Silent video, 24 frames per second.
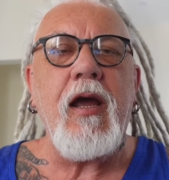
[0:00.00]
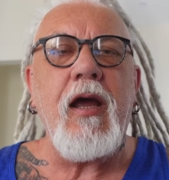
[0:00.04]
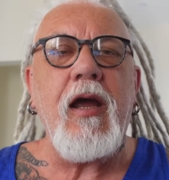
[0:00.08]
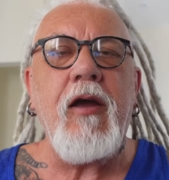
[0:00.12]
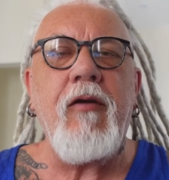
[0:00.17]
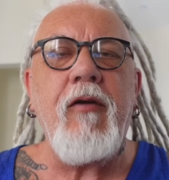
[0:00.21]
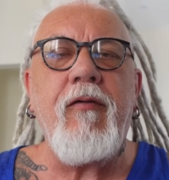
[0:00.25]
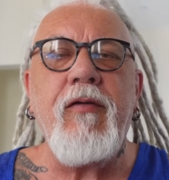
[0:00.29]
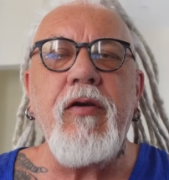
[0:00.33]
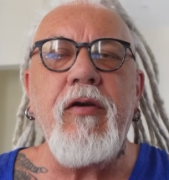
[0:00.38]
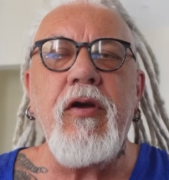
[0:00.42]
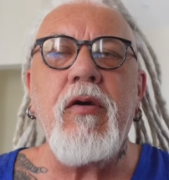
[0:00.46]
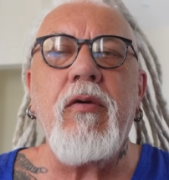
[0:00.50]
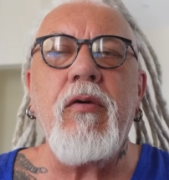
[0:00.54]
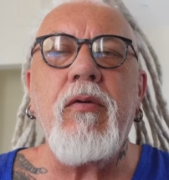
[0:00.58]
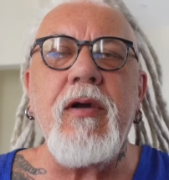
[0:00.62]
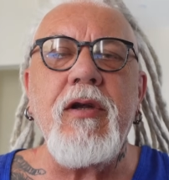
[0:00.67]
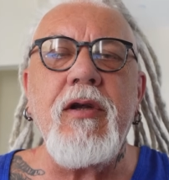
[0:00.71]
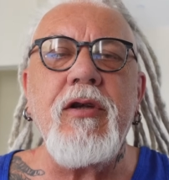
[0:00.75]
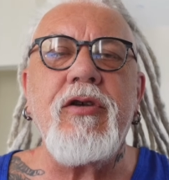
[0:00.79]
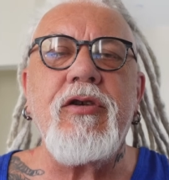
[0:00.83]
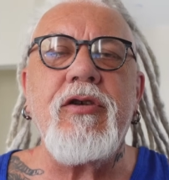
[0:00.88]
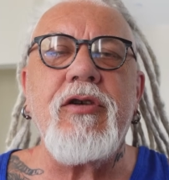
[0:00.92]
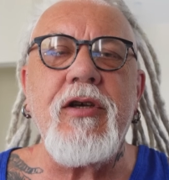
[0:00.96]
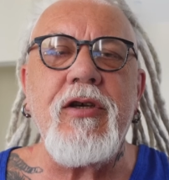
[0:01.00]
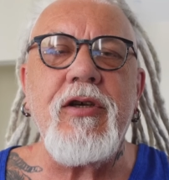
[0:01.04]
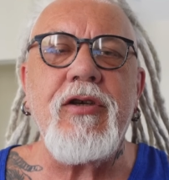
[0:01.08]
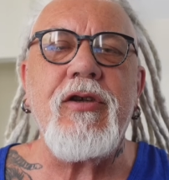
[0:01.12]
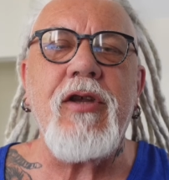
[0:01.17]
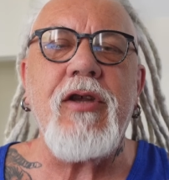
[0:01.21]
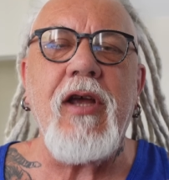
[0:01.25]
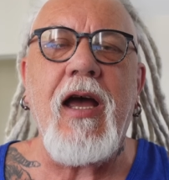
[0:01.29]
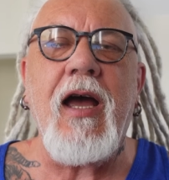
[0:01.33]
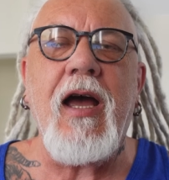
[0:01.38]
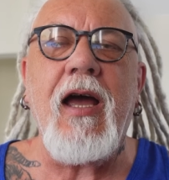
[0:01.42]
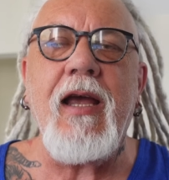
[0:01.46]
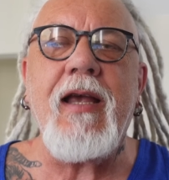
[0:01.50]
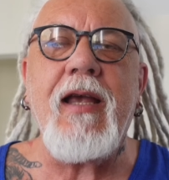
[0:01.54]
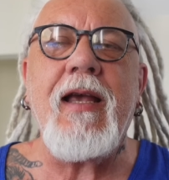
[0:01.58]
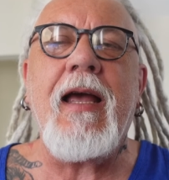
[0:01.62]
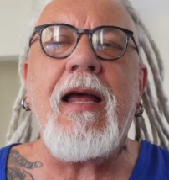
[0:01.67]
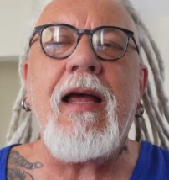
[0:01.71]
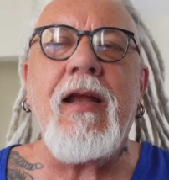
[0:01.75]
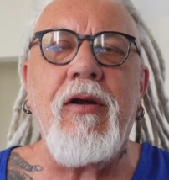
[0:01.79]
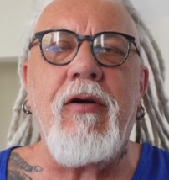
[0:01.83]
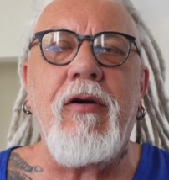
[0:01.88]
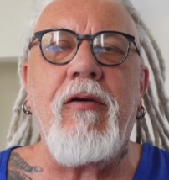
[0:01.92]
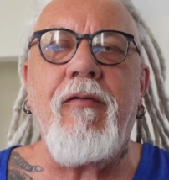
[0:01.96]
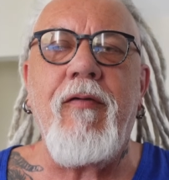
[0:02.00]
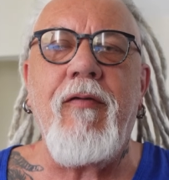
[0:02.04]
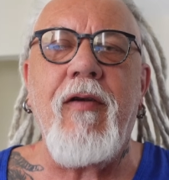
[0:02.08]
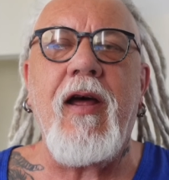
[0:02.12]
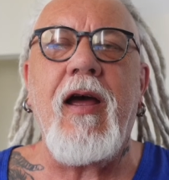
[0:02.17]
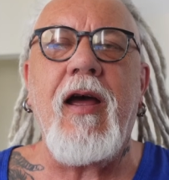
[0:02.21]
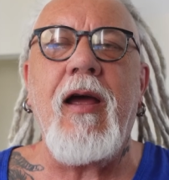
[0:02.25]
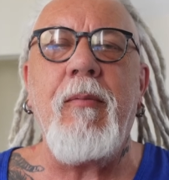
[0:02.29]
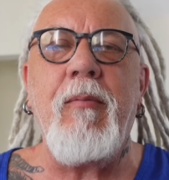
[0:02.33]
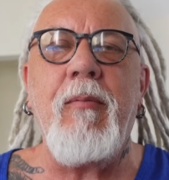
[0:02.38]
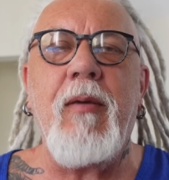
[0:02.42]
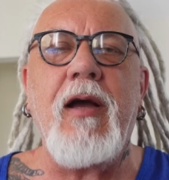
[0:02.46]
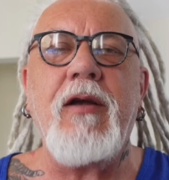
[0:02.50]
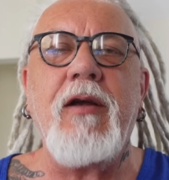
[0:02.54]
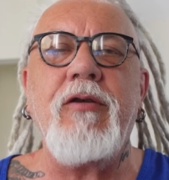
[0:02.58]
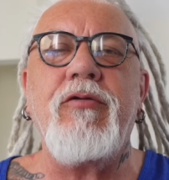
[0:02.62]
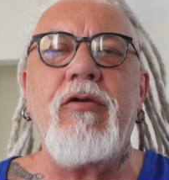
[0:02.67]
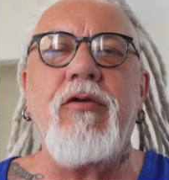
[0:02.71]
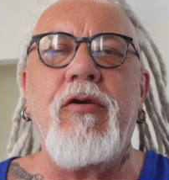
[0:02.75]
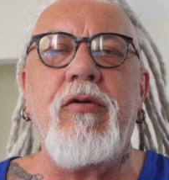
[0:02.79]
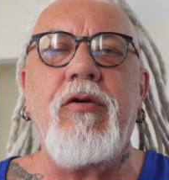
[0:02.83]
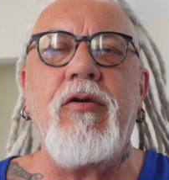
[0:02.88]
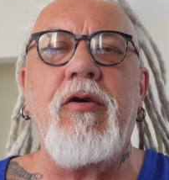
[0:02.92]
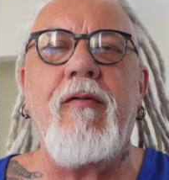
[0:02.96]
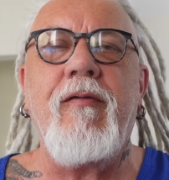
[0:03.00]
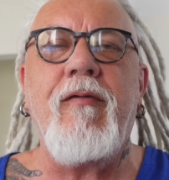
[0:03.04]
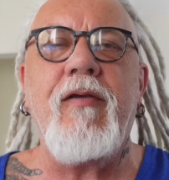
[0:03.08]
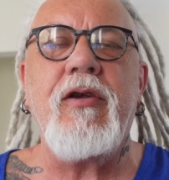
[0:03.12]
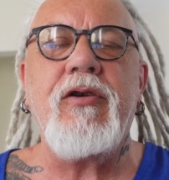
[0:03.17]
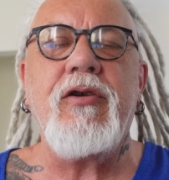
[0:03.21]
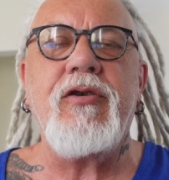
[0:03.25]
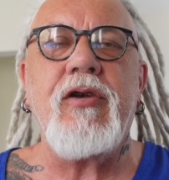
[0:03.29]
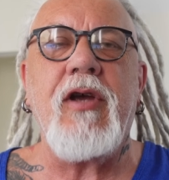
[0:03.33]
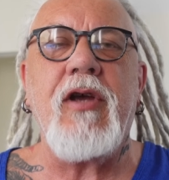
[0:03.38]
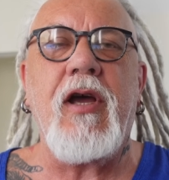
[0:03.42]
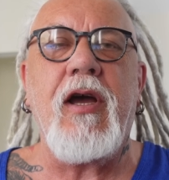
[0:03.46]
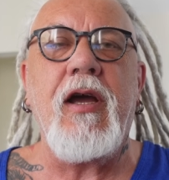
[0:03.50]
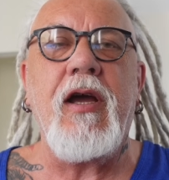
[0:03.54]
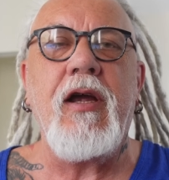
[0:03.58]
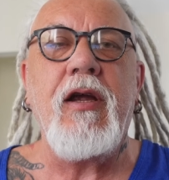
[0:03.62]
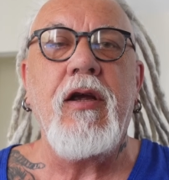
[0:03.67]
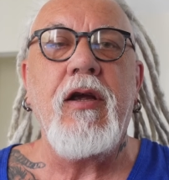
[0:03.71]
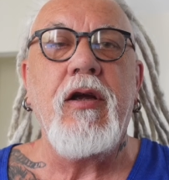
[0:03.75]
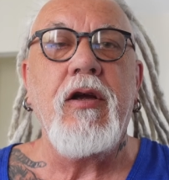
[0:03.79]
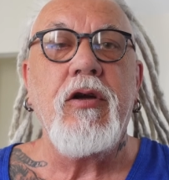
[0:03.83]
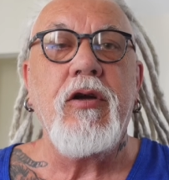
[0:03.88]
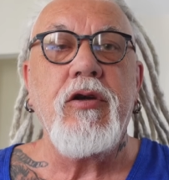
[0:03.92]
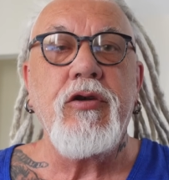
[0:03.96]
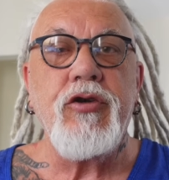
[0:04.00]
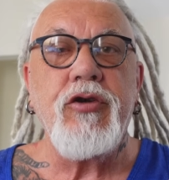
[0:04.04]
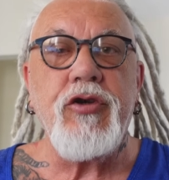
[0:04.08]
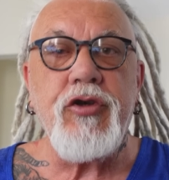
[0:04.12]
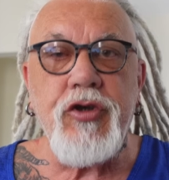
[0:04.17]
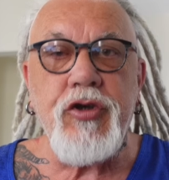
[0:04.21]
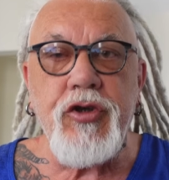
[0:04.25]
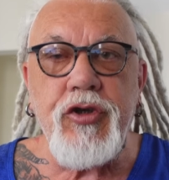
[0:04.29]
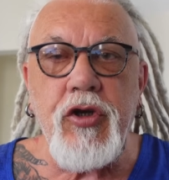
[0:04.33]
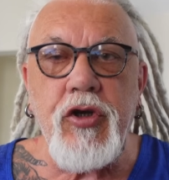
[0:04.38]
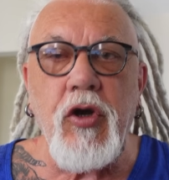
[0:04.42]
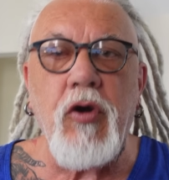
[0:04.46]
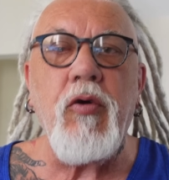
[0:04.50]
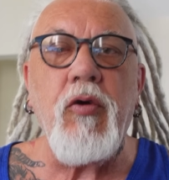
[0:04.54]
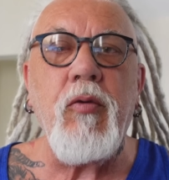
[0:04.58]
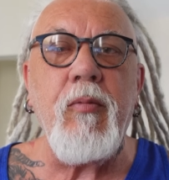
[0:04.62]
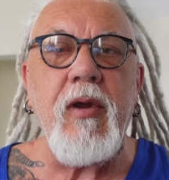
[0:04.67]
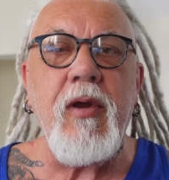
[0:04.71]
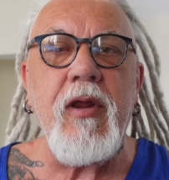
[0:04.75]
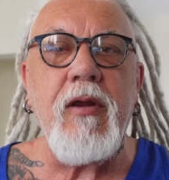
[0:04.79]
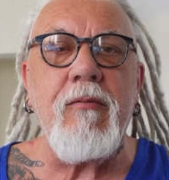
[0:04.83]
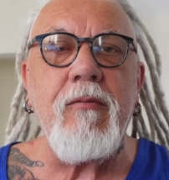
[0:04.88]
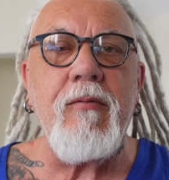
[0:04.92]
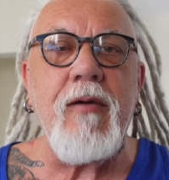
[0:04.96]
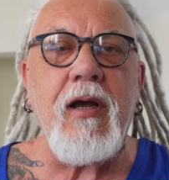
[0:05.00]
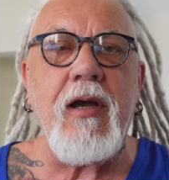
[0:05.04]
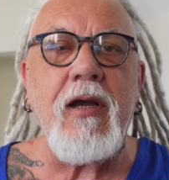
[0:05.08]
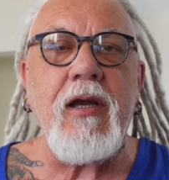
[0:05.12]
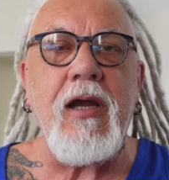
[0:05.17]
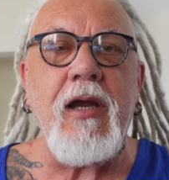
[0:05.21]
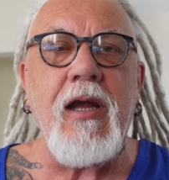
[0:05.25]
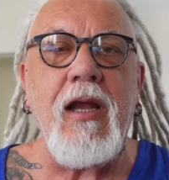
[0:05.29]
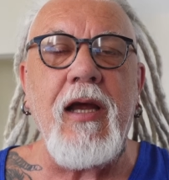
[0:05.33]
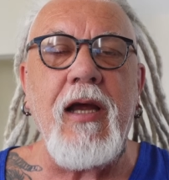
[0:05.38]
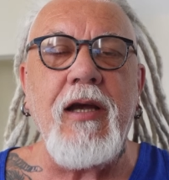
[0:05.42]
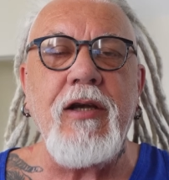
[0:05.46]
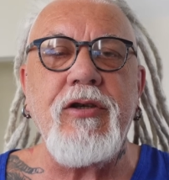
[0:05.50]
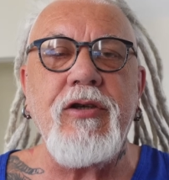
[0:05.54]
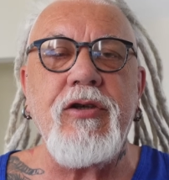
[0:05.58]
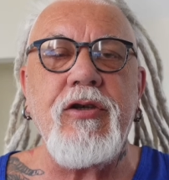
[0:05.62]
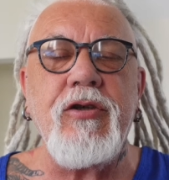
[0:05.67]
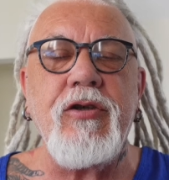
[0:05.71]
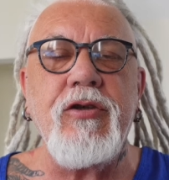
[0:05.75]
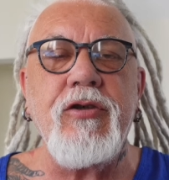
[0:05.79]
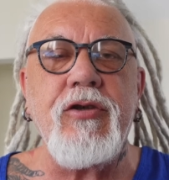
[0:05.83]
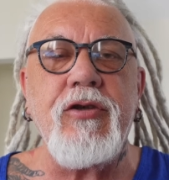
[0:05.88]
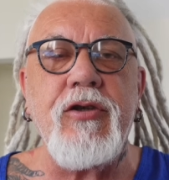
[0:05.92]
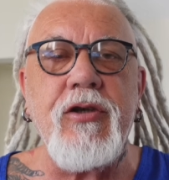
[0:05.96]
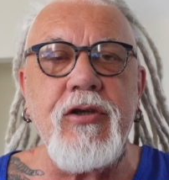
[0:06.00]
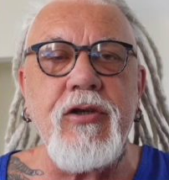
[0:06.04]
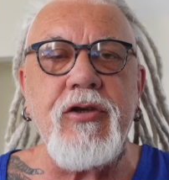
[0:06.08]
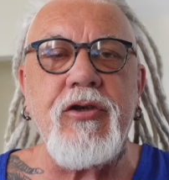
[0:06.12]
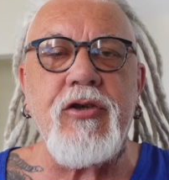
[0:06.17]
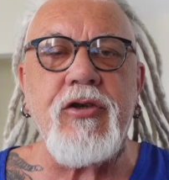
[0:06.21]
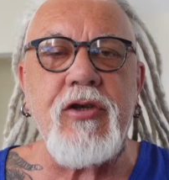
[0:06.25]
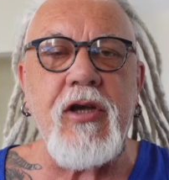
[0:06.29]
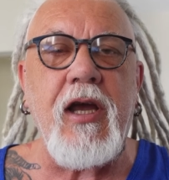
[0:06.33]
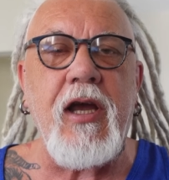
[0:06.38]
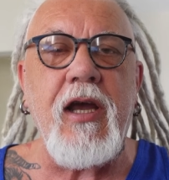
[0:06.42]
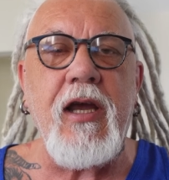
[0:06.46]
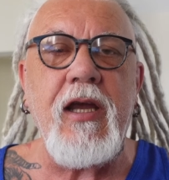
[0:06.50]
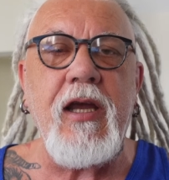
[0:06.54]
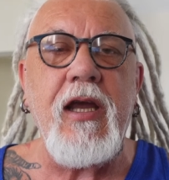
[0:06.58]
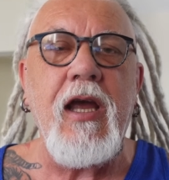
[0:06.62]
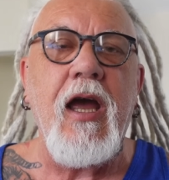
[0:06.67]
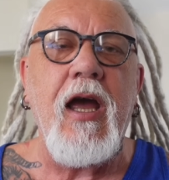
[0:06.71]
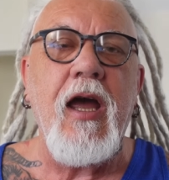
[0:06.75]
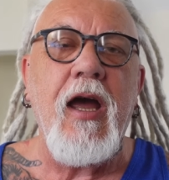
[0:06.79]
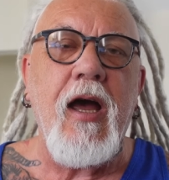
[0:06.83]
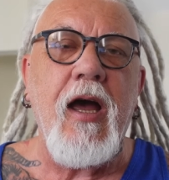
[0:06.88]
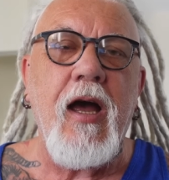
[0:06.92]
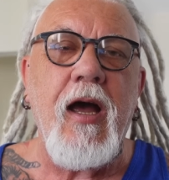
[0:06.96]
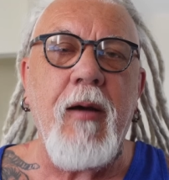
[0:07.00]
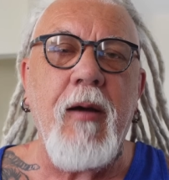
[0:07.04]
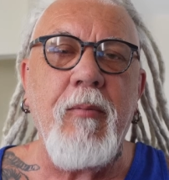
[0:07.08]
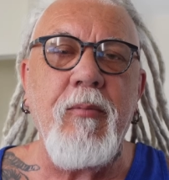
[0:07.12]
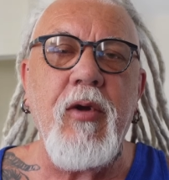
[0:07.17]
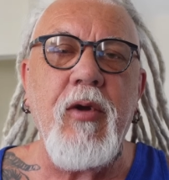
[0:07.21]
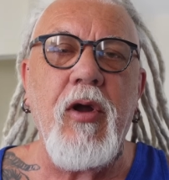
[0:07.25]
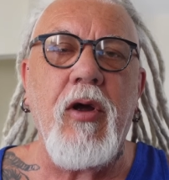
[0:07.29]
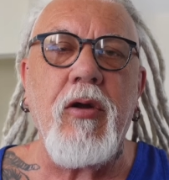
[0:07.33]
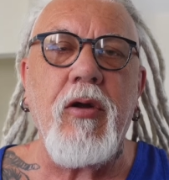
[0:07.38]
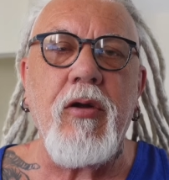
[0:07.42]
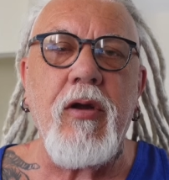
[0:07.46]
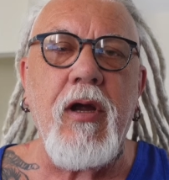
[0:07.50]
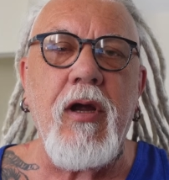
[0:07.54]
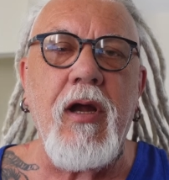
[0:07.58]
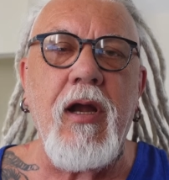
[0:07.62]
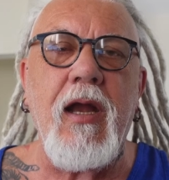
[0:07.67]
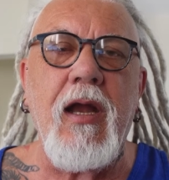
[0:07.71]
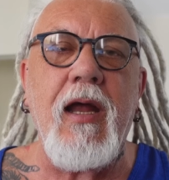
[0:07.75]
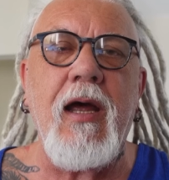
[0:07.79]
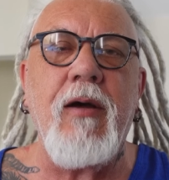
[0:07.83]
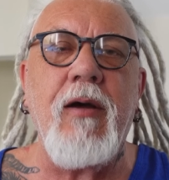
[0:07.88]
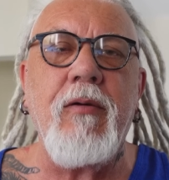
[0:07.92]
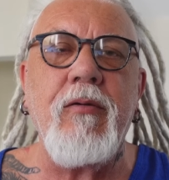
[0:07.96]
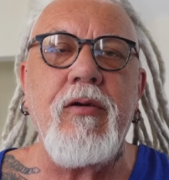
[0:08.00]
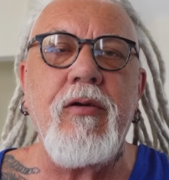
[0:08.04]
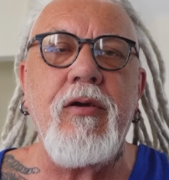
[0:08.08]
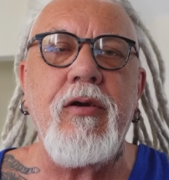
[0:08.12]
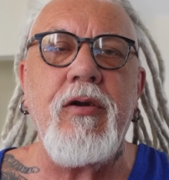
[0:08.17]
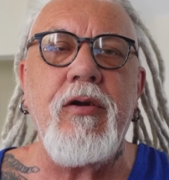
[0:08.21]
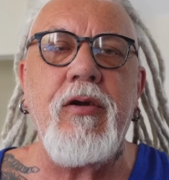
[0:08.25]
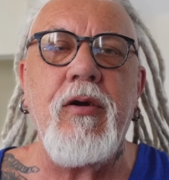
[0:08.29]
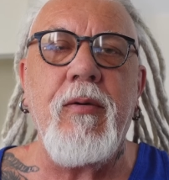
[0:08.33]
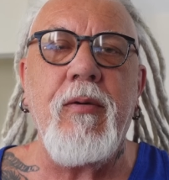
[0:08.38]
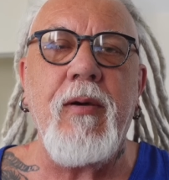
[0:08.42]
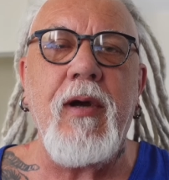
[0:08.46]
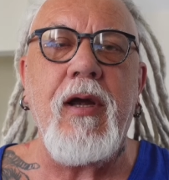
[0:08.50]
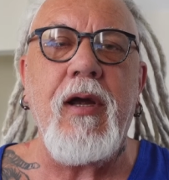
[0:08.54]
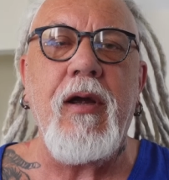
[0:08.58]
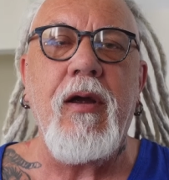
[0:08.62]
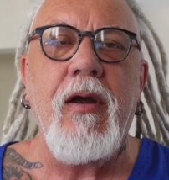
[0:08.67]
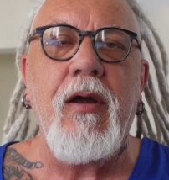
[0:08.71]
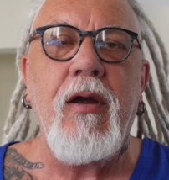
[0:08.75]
If you insist that I cannot fly my drone over the site, show me the regulations that say I'm not allowed to do it.